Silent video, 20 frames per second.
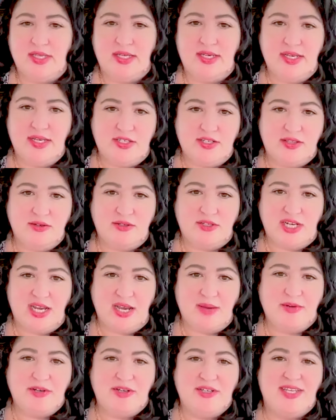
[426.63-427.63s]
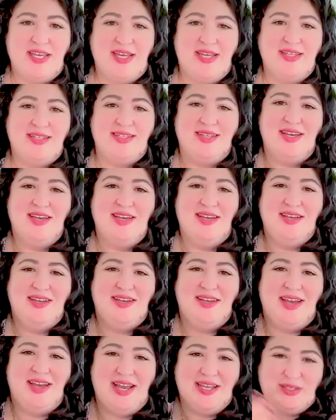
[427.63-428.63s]
Like each of those chapters has
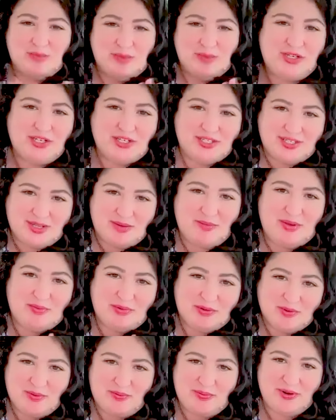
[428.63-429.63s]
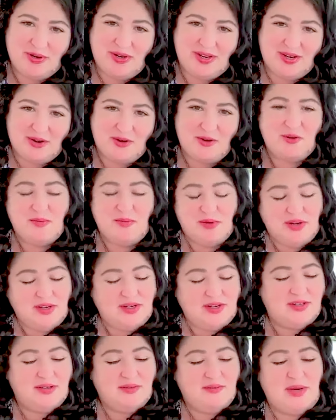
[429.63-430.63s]
as much as some people would put in a whole
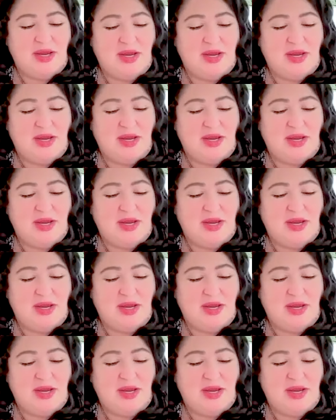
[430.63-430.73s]
book,